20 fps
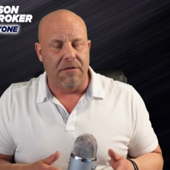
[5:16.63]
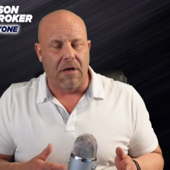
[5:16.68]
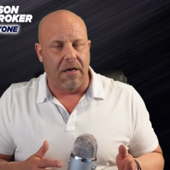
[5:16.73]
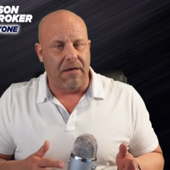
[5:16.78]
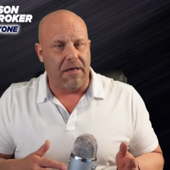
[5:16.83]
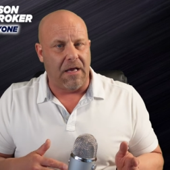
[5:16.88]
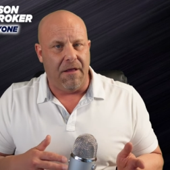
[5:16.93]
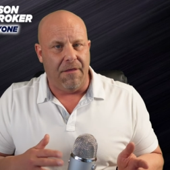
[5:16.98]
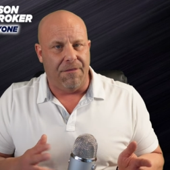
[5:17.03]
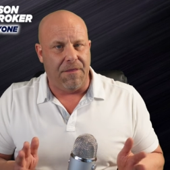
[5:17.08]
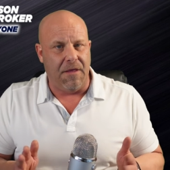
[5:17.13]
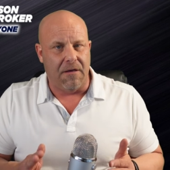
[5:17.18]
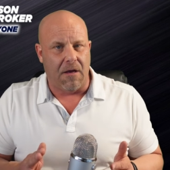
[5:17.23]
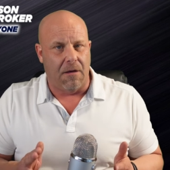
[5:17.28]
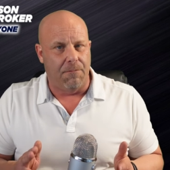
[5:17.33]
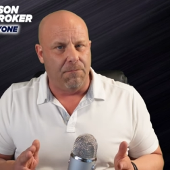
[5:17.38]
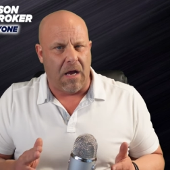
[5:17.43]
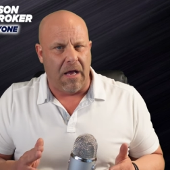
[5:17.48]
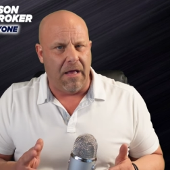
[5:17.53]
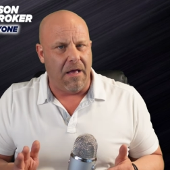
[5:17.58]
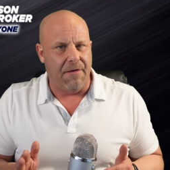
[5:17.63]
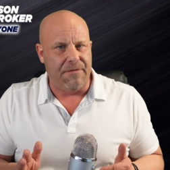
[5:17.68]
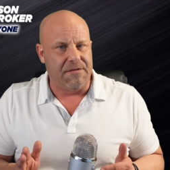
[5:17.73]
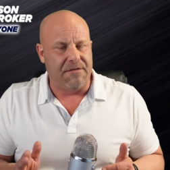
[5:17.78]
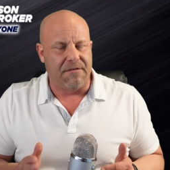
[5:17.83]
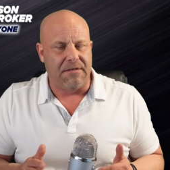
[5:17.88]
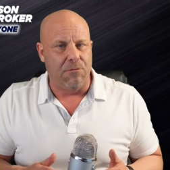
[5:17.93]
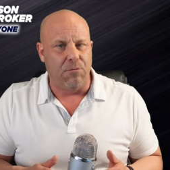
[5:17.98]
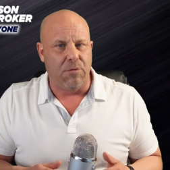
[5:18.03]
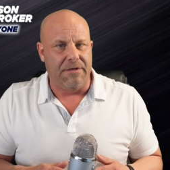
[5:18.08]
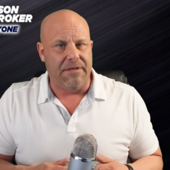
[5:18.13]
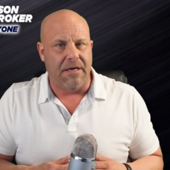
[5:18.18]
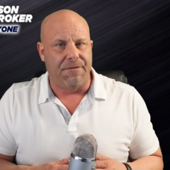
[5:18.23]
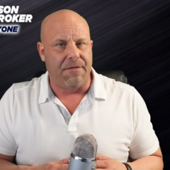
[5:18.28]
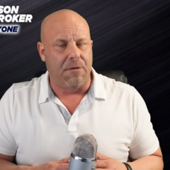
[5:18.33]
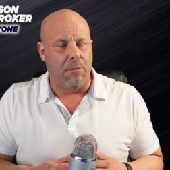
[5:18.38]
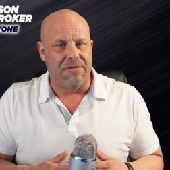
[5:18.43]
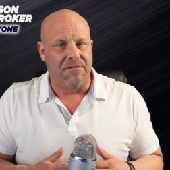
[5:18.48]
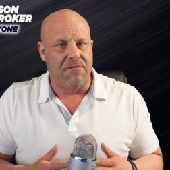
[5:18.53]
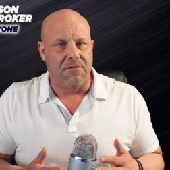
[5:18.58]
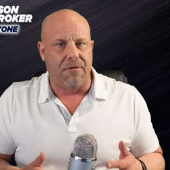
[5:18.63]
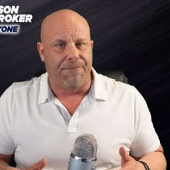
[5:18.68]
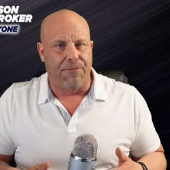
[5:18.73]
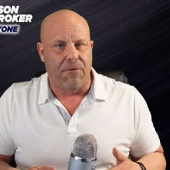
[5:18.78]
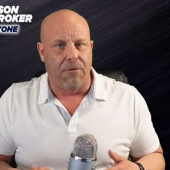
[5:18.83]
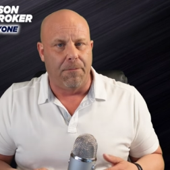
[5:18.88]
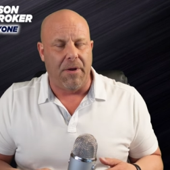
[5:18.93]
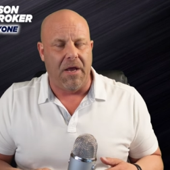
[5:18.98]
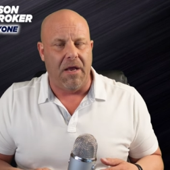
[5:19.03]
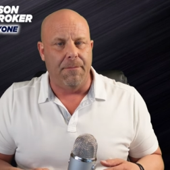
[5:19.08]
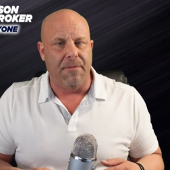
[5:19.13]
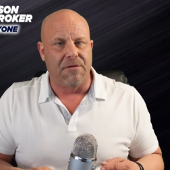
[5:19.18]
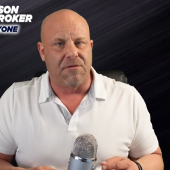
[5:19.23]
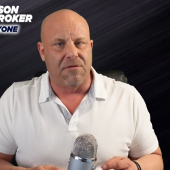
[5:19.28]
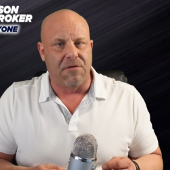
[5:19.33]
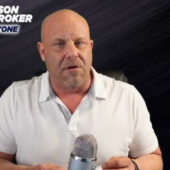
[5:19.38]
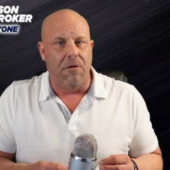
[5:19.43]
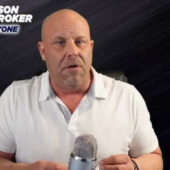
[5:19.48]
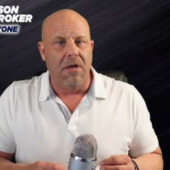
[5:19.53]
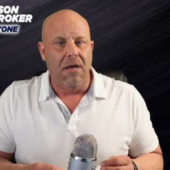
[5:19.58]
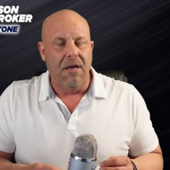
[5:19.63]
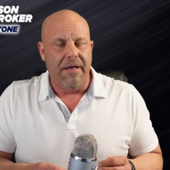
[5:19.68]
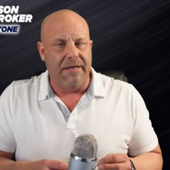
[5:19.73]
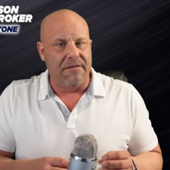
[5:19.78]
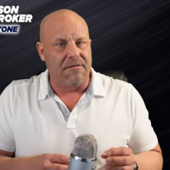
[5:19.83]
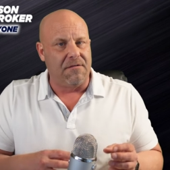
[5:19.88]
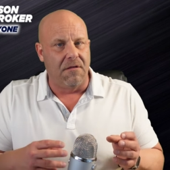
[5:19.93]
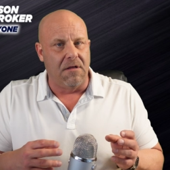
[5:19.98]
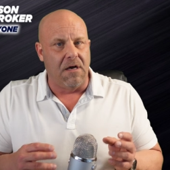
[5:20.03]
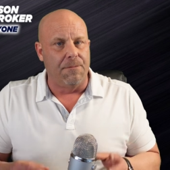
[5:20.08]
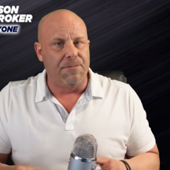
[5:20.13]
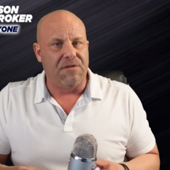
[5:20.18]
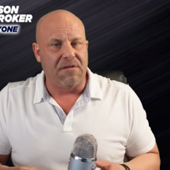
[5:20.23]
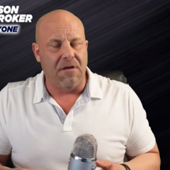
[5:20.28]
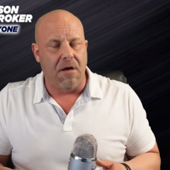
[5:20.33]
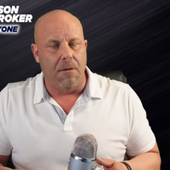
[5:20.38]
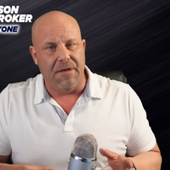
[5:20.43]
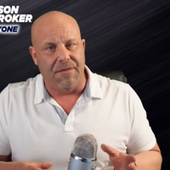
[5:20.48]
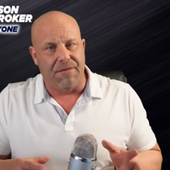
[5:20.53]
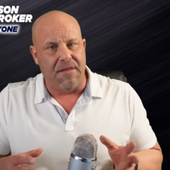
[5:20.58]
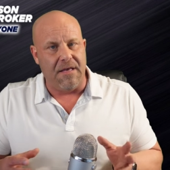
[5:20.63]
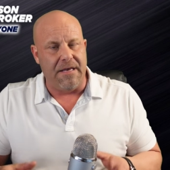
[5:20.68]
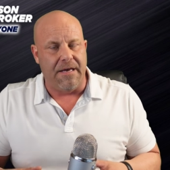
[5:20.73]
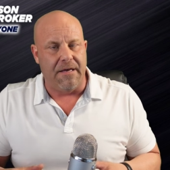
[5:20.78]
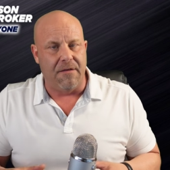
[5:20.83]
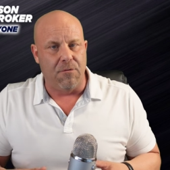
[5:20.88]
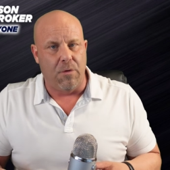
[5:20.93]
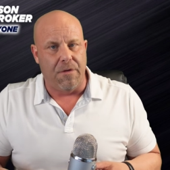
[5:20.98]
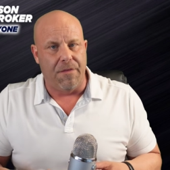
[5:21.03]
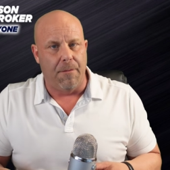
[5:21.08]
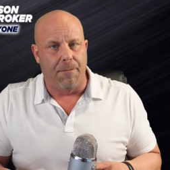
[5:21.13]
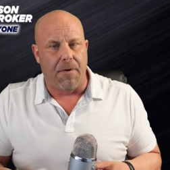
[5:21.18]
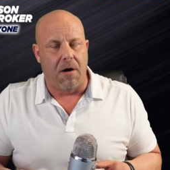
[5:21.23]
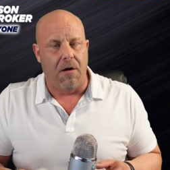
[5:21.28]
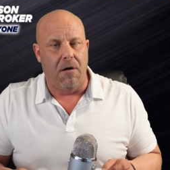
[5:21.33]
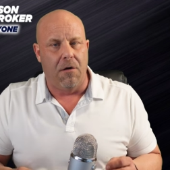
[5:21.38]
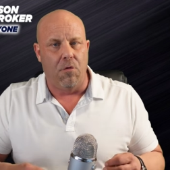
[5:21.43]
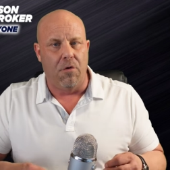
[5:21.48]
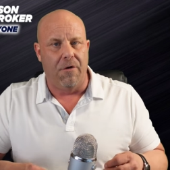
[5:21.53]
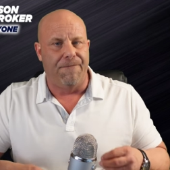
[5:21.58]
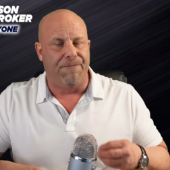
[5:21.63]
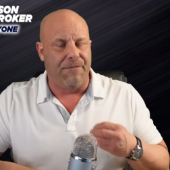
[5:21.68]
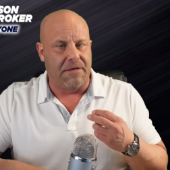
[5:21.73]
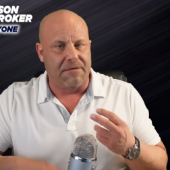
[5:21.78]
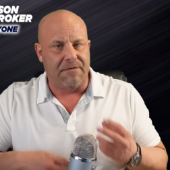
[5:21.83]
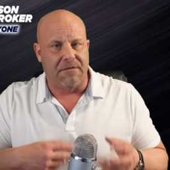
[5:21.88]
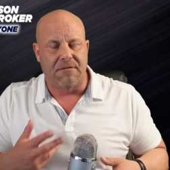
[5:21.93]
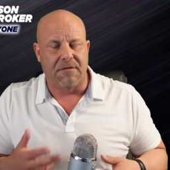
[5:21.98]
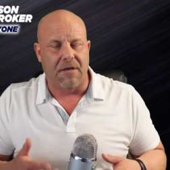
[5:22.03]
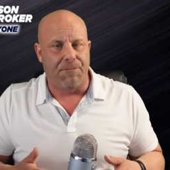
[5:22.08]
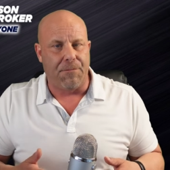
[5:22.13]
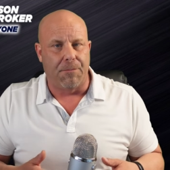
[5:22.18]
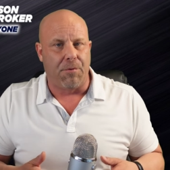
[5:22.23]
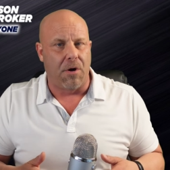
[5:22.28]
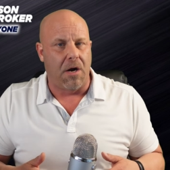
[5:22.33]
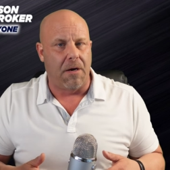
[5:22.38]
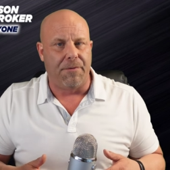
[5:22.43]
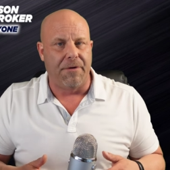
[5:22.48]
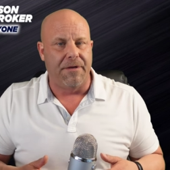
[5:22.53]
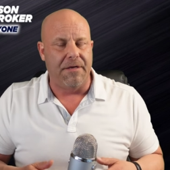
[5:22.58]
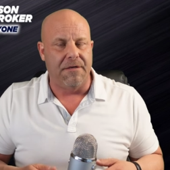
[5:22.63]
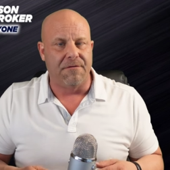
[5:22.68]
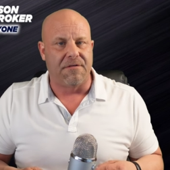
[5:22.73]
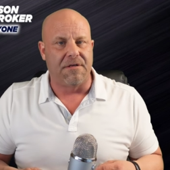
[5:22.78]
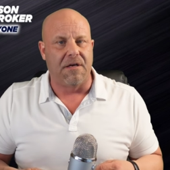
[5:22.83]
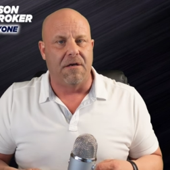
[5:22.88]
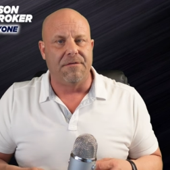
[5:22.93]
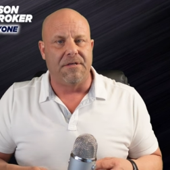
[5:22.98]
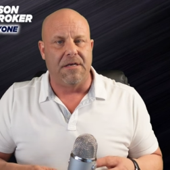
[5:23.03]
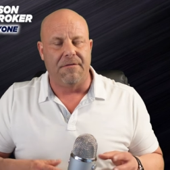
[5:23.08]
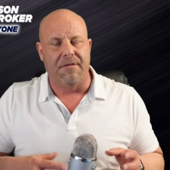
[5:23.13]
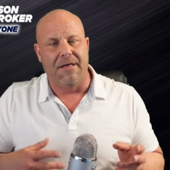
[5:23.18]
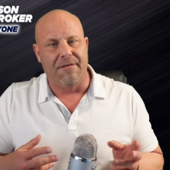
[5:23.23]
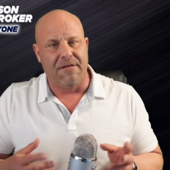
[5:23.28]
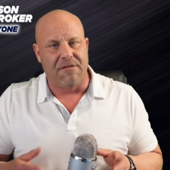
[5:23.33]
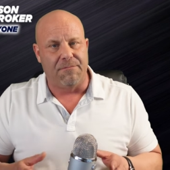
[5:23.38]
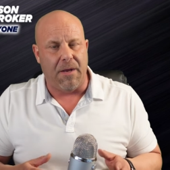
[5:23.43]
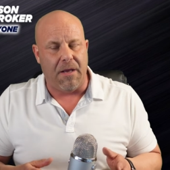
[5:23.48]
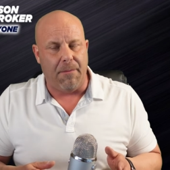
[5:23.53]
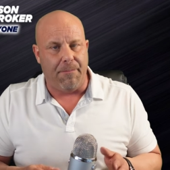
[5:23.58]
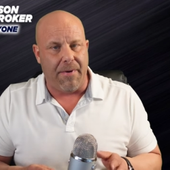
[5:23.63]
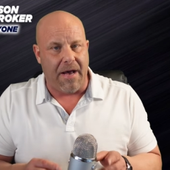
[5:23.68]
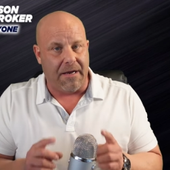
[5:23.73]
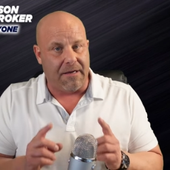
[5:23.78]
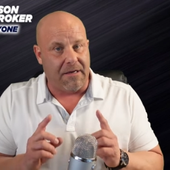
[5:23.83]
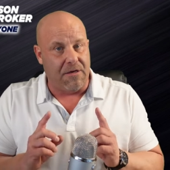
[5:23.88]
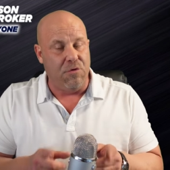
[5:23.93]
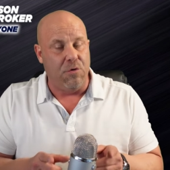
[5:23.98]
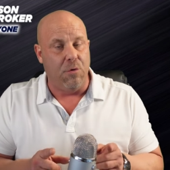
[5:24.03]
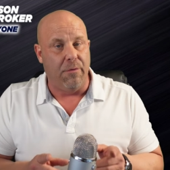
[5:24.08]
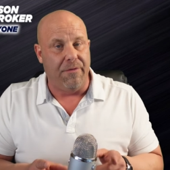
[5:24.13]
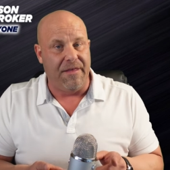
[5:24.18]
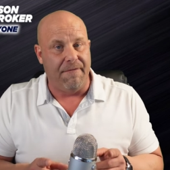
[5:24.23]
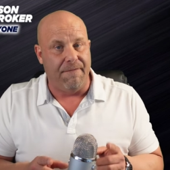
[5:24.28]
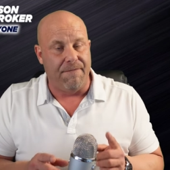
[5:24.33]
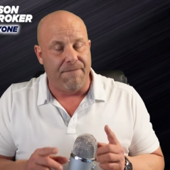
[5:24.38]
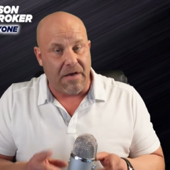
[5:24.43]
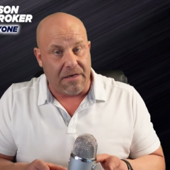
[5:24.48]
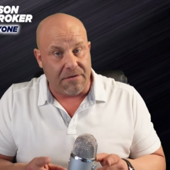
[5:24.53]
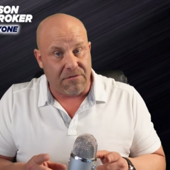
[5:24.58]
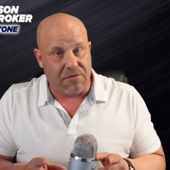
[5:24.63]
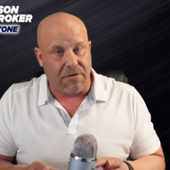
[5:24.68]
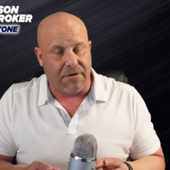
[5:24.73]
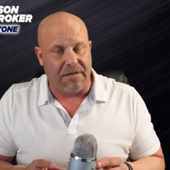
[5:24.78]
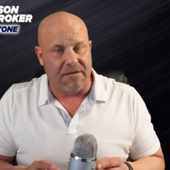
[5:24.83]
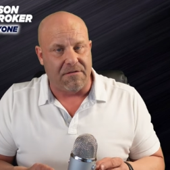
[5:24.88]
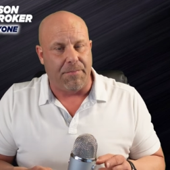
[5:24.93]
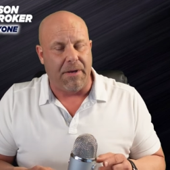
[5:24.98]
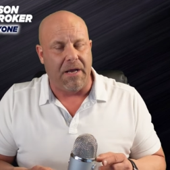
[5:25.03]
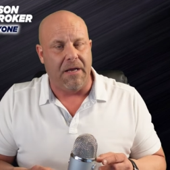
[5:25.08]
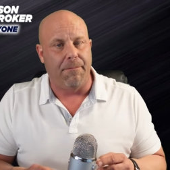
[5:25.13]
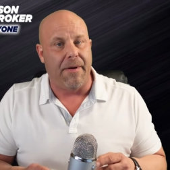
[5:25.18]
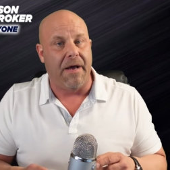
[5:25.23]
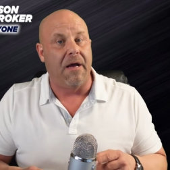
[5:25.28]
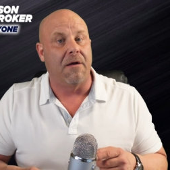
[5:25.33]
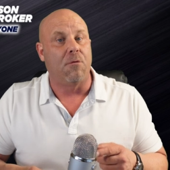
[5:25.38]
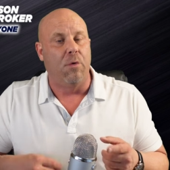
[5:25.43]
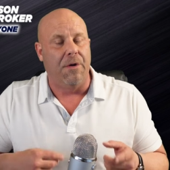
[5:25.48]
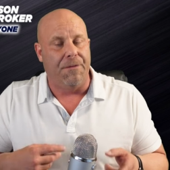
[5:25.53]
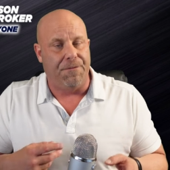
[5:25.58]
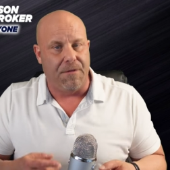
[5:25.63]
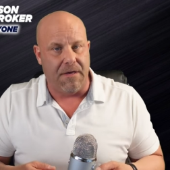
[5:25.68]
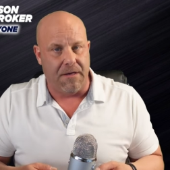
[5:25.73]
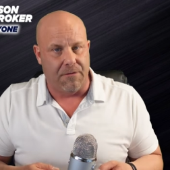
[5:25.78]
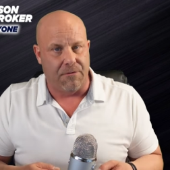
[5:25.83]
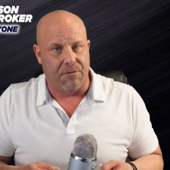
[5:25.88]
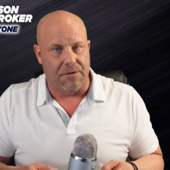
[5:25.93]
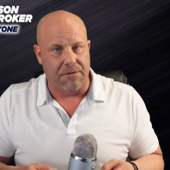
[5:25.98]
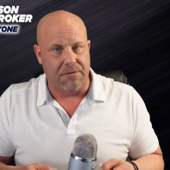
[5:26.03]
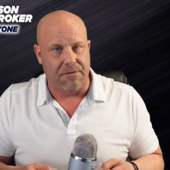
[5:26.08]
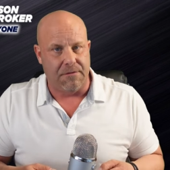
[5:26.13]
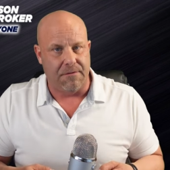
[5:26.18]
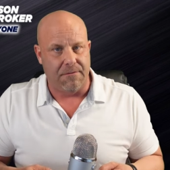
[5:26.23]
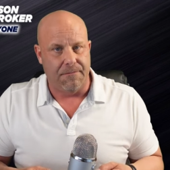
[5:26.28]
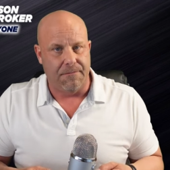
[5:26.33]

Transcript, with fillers: I, I think I'm, I haven't seen one yet that wasn't deferred payment. So it's lump sum at the end when the borrower fixes up the property and sells it, then it's paid back, and you and the investor gets paid back with the interest.